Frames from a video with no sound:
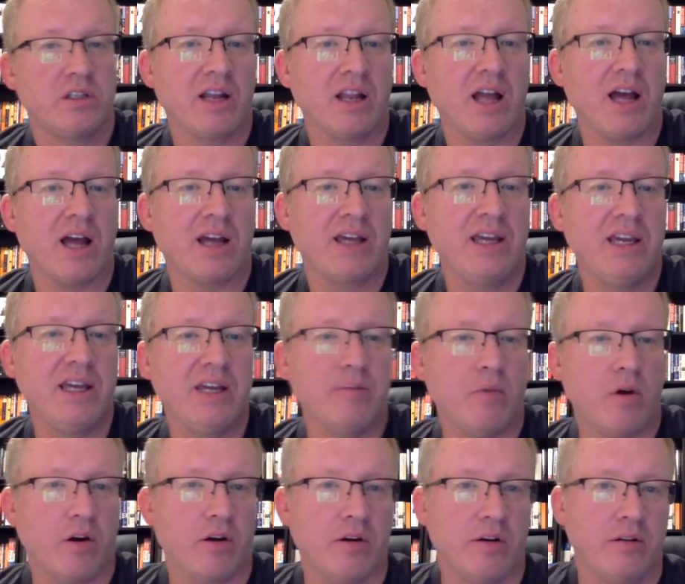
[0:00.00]
Lockheed
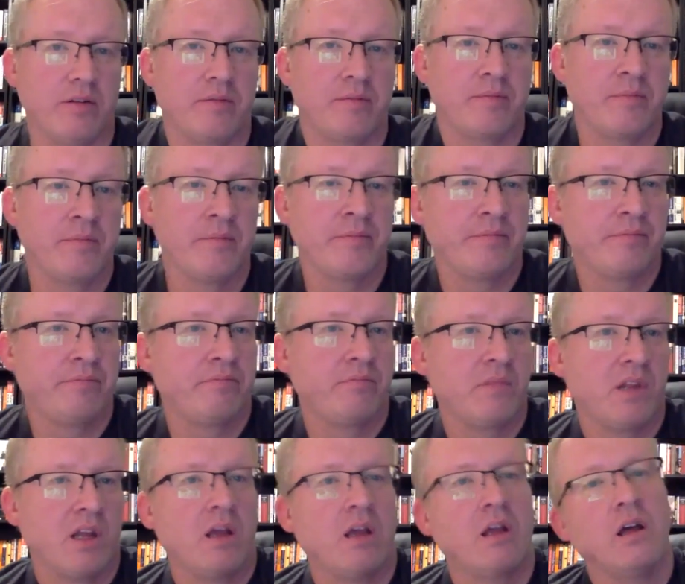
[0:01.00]
Martin.
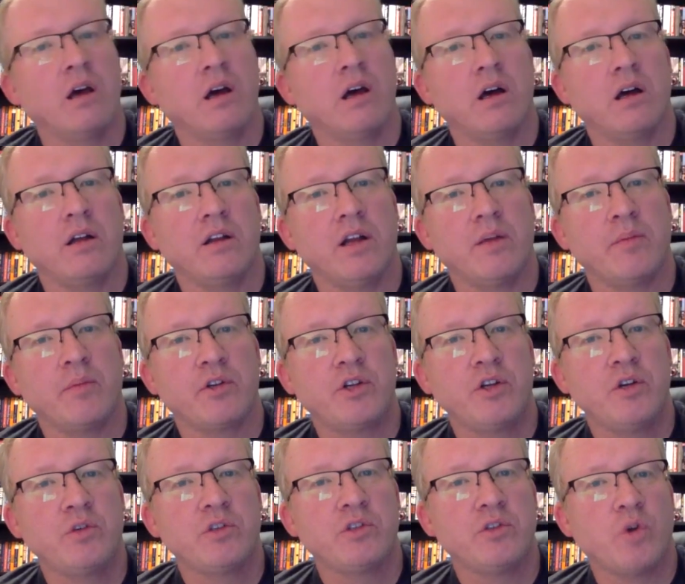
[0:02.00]
Uh, number
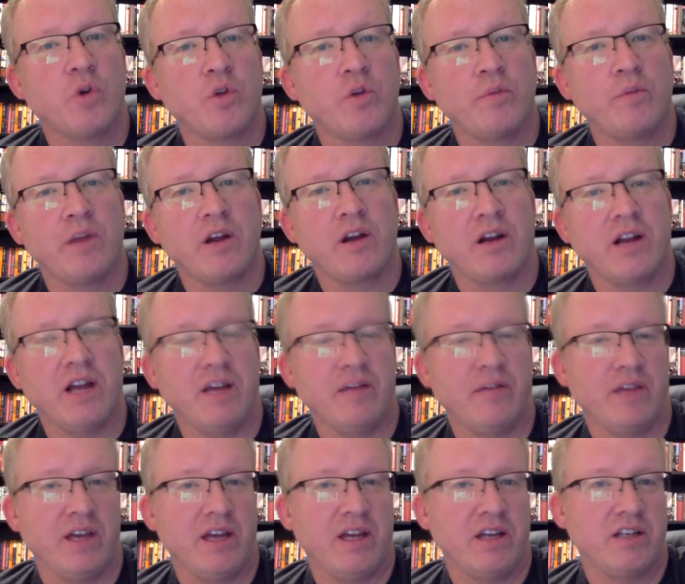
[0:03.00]
two was North American
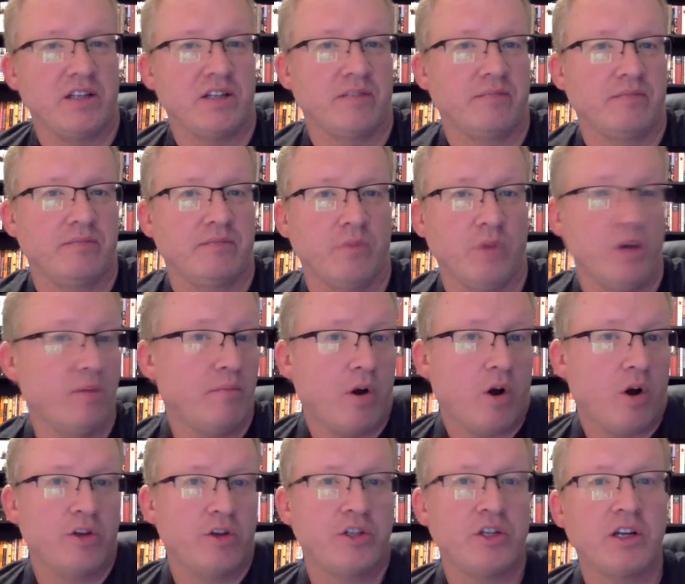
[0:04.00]
Aviation. Well,
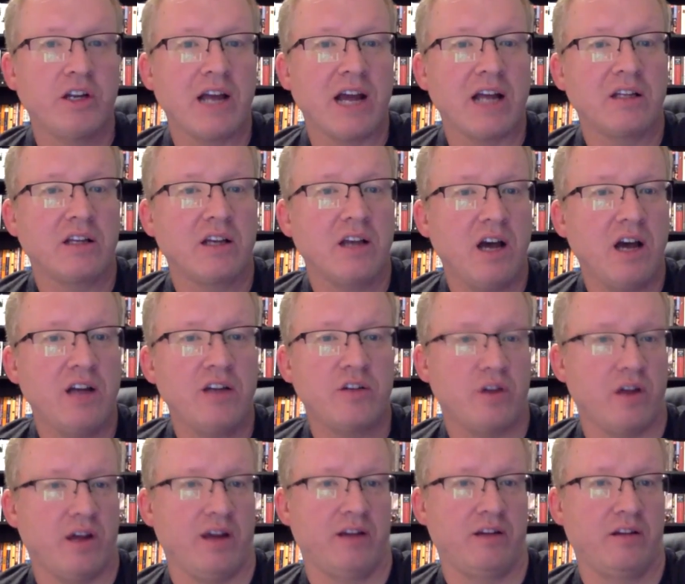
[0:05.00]
Martin should have got the
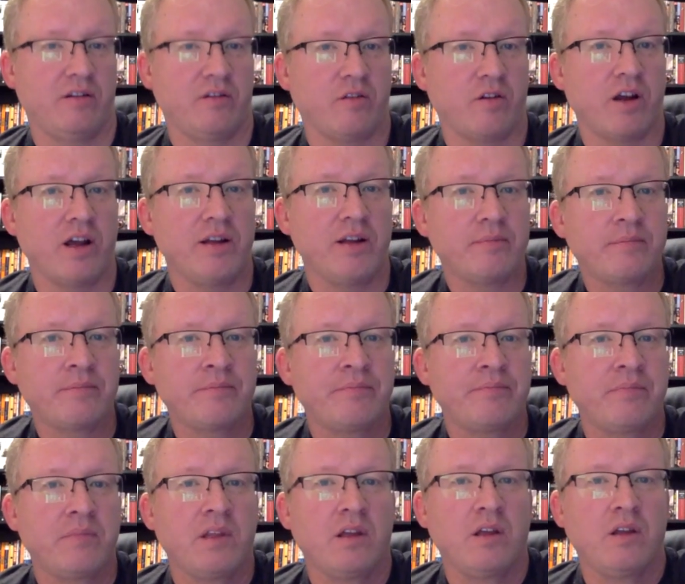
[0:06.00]
contract, right?
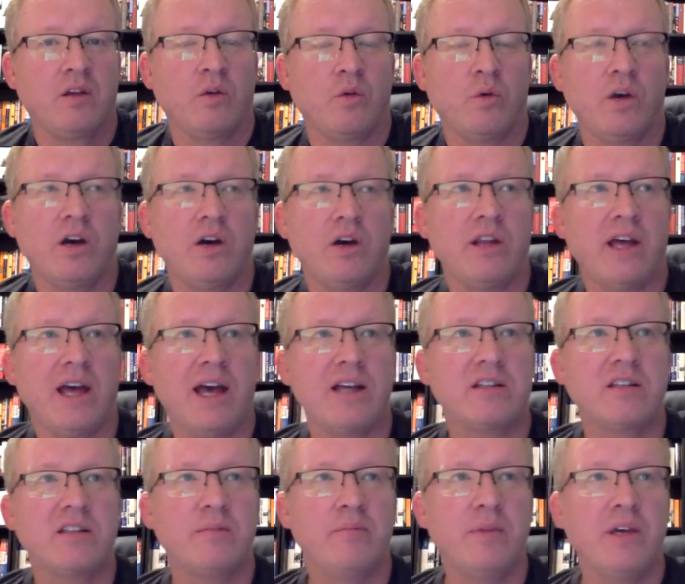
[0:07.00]
Well,
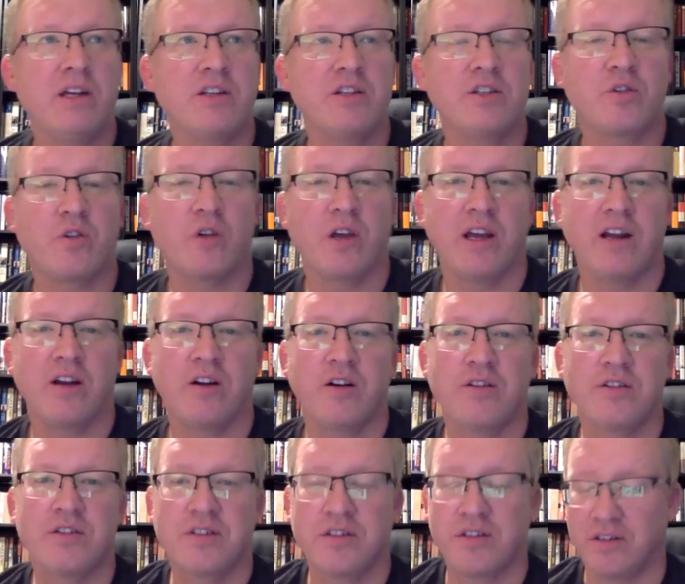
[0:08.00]
NASA
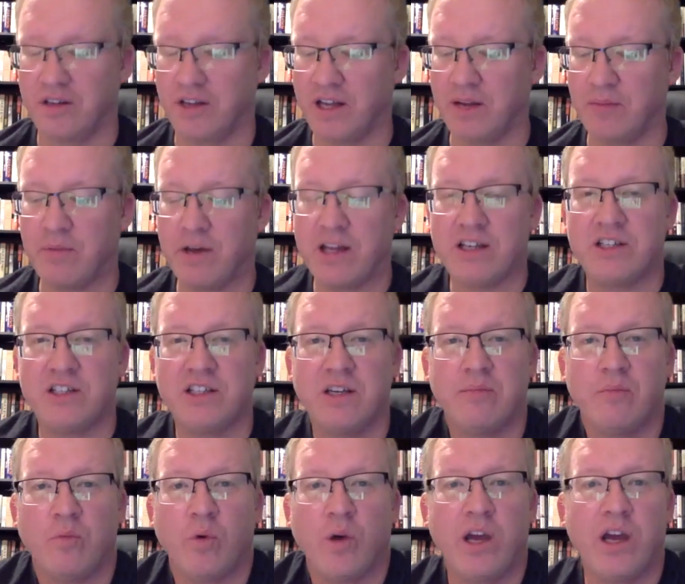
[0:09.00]
administrators, led by
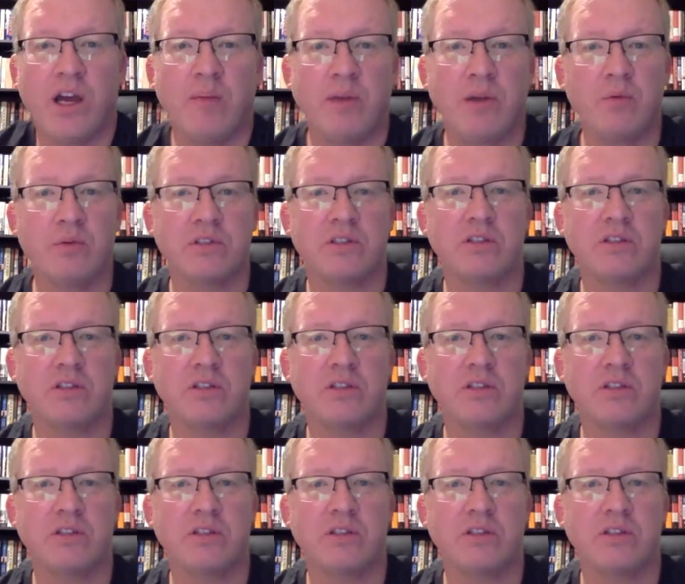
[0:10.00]
Jim Webb, he was